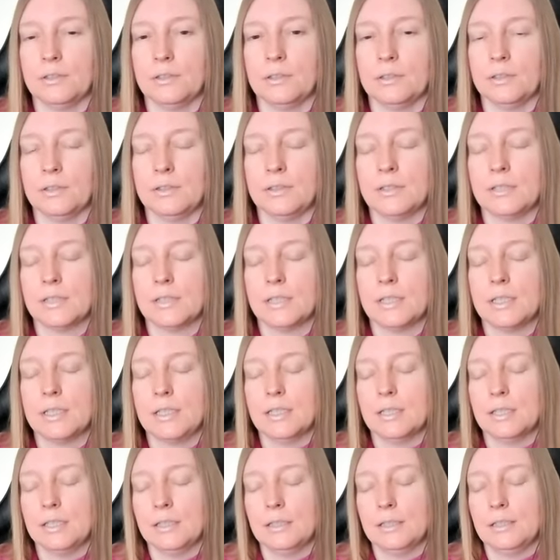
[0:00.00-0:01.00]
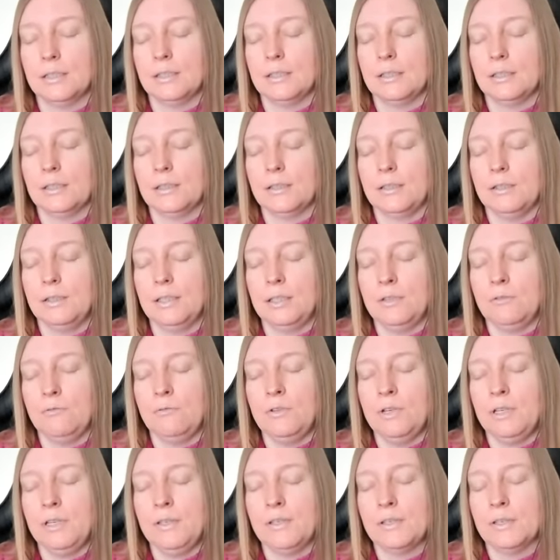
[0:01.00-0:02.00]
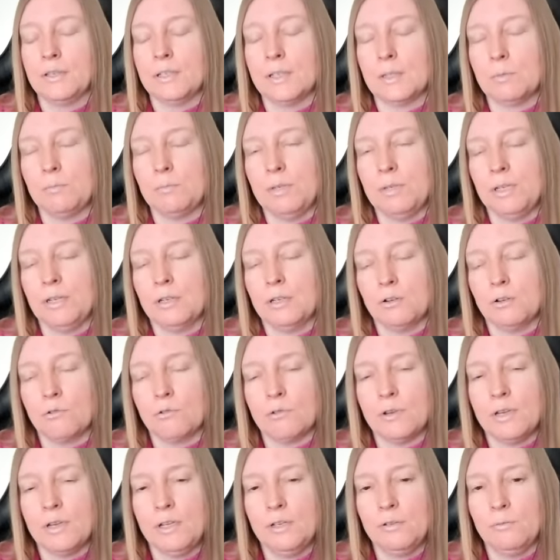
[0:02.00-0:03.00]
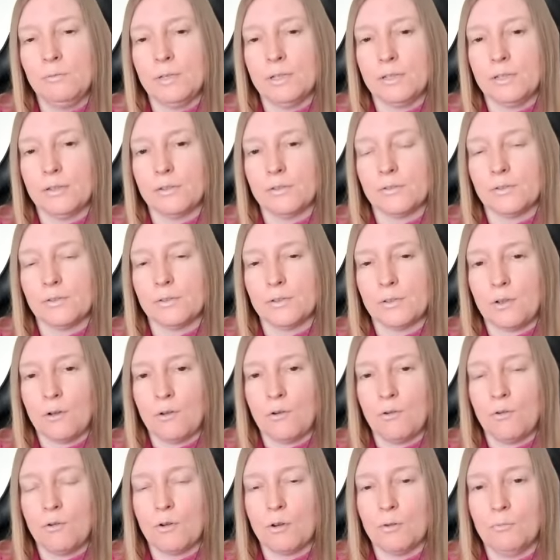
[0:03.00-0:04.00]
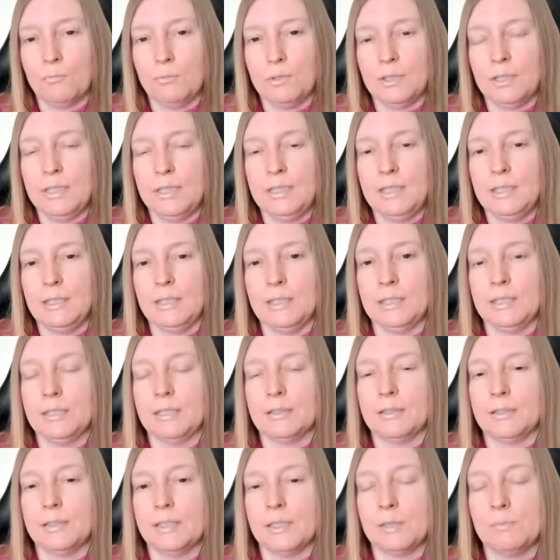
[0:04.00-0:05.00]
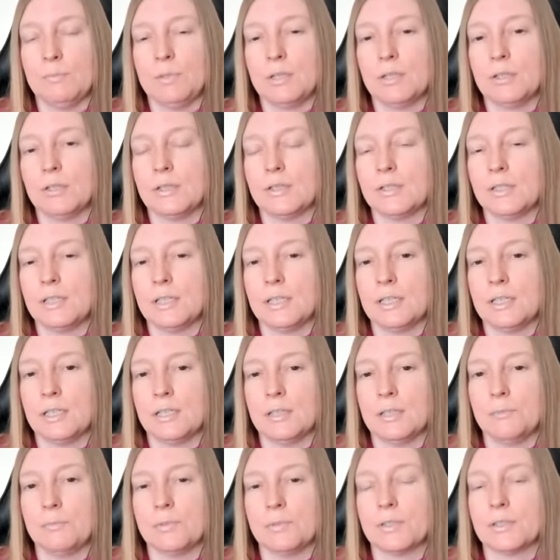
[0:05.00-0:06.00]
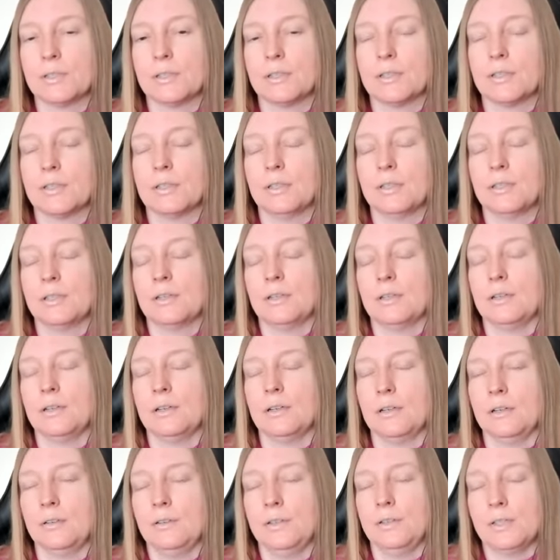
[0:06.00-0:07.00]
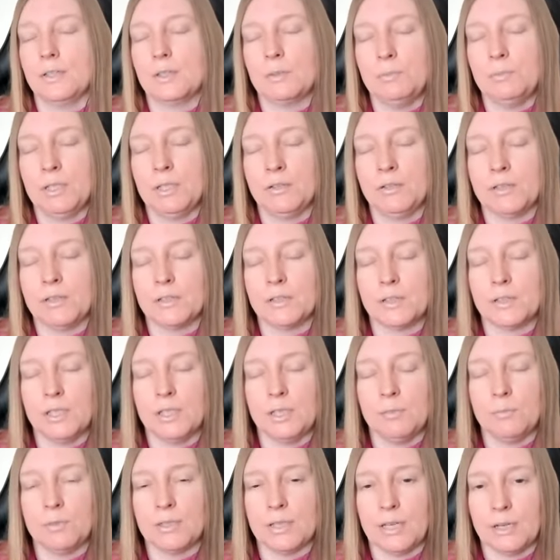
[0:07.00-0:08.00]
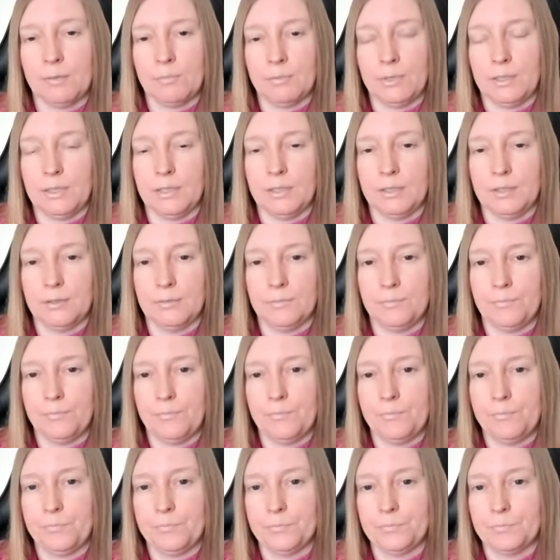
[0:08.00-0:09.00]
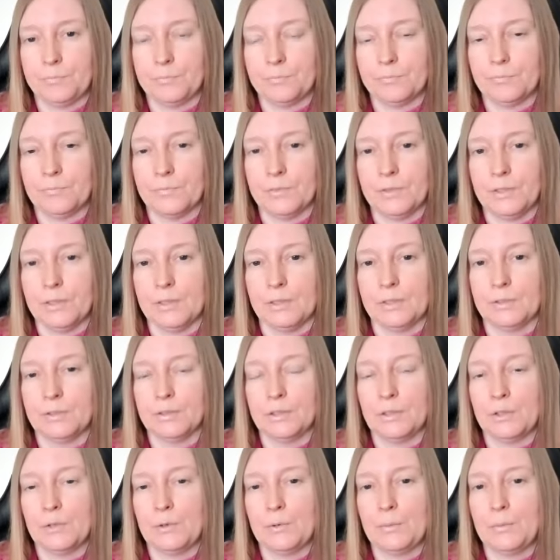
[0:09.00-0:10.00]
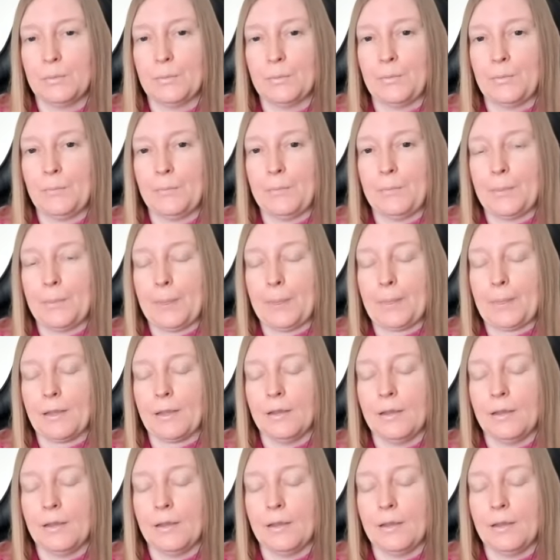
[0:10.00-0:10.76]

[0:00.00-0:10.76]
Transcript: And the reason it's been agreed with so completely is because it keeps uh, the experience keeps happening yeah, yeah.